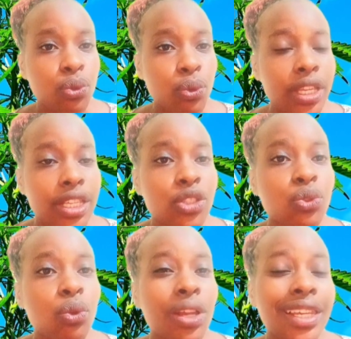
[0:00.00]
is to
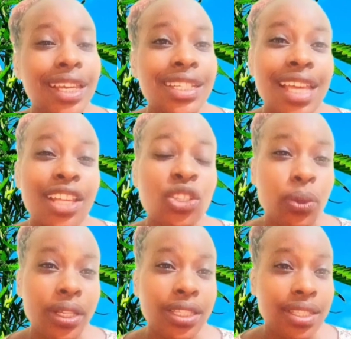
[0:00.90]
collect a soil
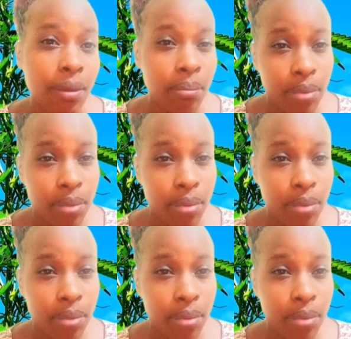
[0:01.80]
sample.